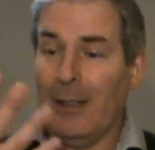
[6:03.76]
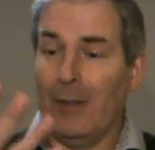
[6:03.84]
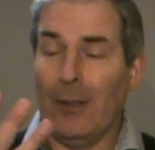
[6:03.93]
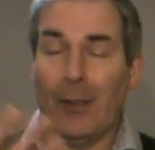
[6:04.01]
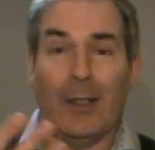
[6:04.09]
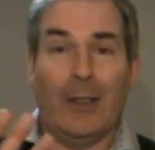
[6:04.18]

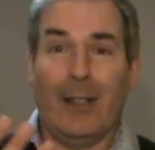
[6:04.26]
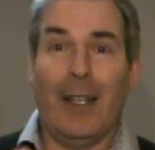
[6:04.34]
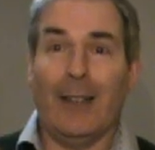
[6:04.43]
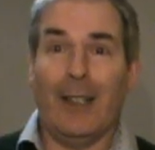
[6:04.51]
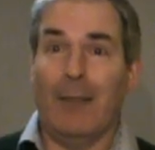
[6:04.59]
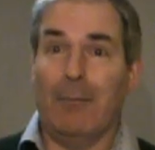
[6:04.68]
even looking at his
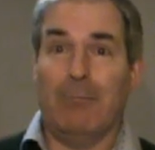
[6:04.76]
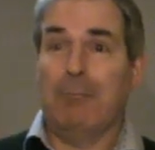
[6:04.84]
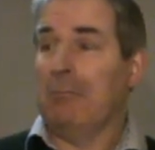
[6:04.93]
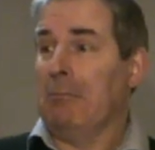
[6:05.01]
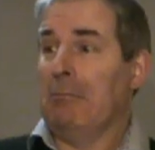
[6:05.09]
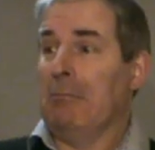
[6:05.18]
hands saying,
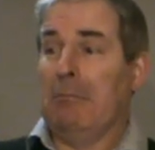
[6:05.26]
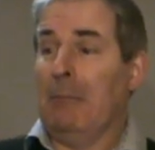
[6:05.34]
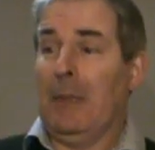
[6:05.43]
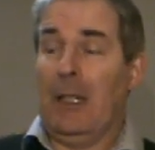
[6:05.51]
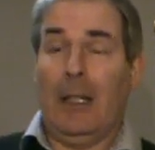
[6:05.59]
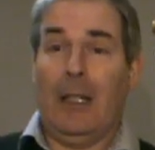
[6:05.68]

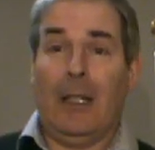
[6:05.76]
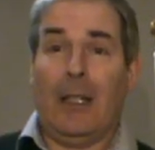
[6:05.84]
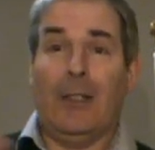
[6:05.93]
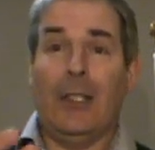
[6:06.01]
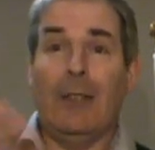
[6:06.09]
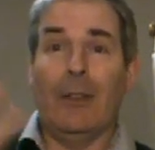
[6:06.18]

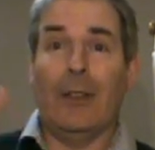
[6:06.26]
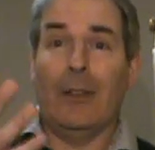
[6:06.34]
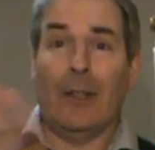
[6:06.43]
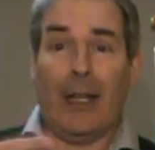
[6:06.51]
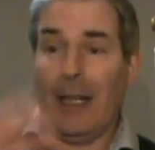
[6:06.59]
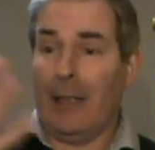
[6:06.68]
can she even see,
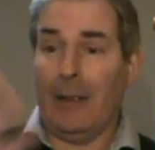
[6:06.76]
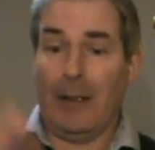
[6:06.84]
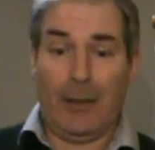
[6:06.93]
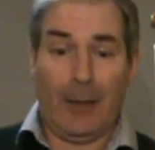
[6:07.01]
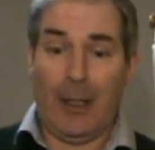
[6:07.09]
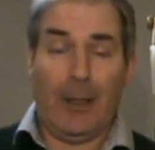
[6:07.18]

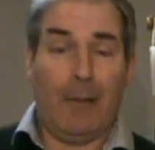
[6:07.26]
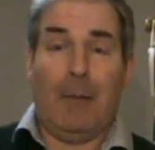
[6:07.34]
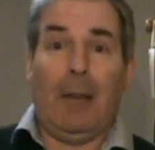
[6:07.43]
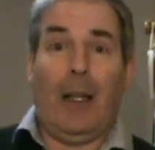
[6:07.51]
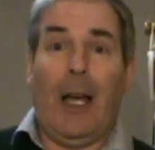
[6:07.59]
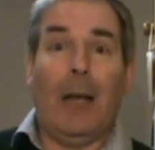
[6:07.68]

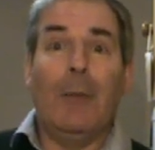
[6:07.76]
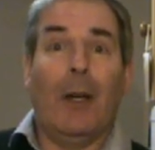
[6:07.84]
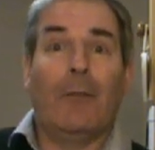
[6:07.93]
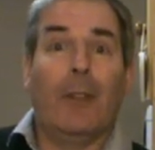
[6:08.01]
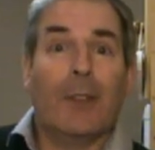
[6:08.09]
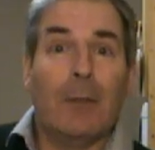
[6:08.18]
I'm
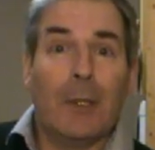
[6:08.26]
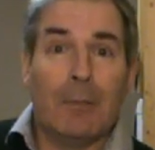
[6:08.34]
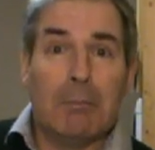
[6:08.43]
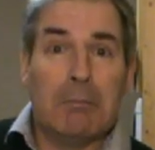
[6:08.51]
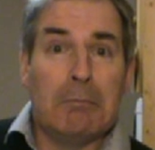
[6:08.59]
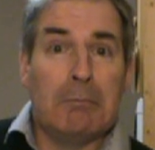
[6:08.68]
not visible?
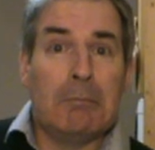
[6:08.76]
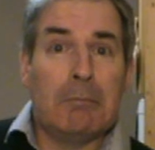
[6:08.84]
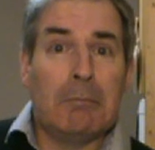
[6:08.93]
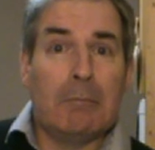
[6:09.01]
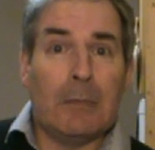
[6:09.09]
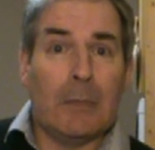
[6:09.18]

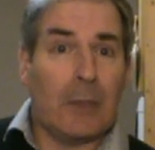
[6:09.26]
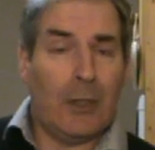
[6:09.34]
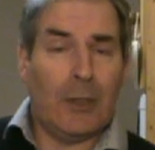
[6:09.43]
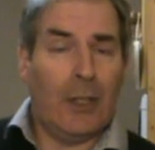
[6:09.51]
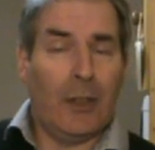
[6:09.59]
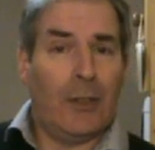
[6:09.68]
Can
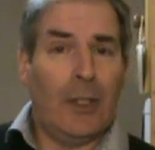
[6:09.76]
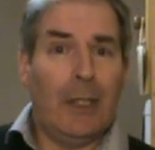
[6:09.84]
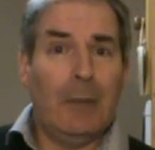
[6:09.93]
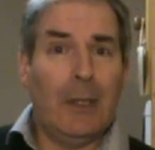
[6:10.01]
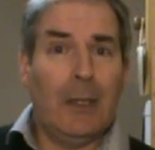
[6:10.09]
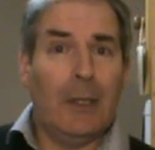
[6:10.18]
she not see
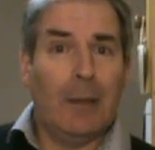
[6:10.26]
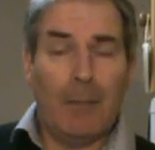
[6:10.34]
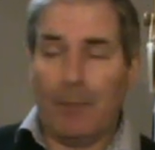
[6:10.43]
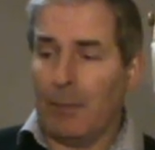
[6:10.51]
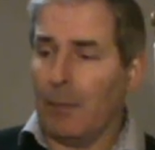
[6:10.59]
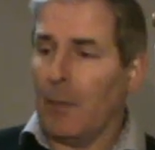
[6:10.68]
me?
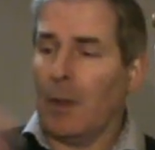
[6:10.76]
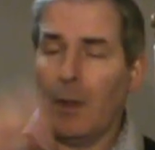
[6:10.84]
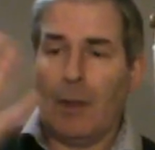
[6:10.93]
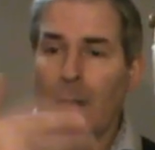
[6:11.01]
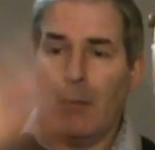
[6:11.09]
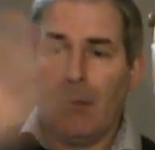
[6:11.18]

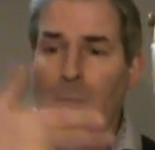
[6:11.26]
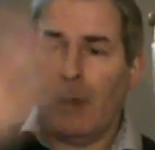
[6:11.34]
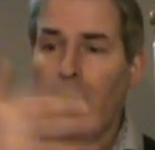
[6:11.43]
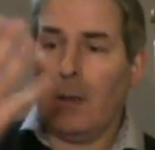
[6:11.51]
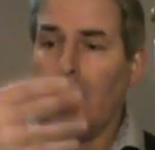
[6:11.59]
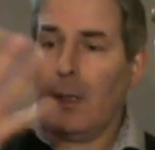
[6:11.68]

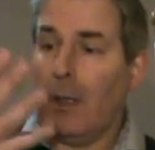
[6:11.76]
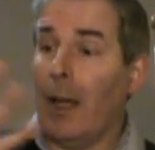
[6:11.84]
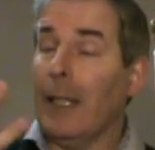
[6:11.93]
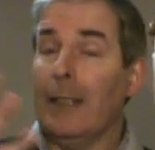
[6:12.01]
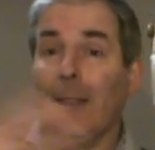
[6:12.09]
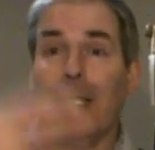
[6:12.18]
Can
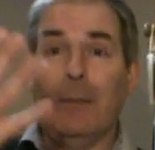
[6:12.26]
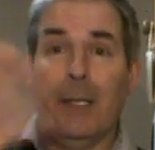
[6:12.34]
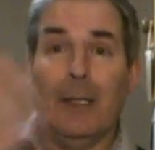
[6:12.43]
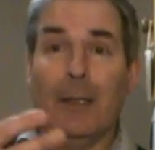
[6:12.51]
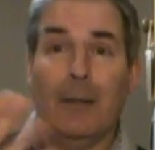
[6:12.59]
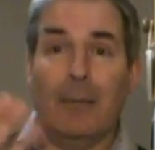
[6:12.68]
I see me?